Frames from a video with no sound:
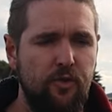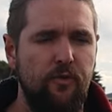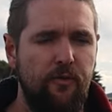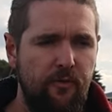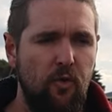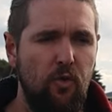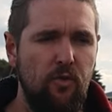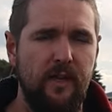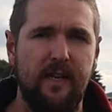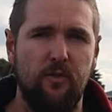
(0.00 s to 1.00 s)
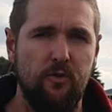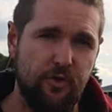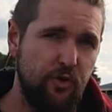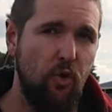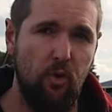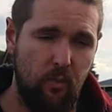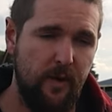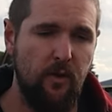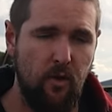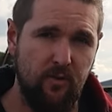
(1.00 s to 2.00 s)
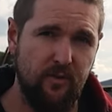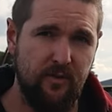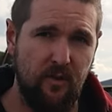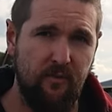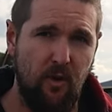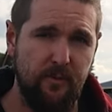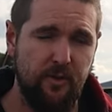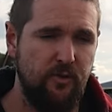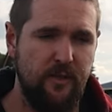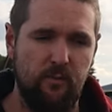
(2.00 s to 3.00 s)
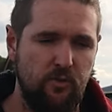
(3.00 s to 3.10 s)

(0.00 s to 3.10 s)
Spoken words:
to full in those short windows of opportunity.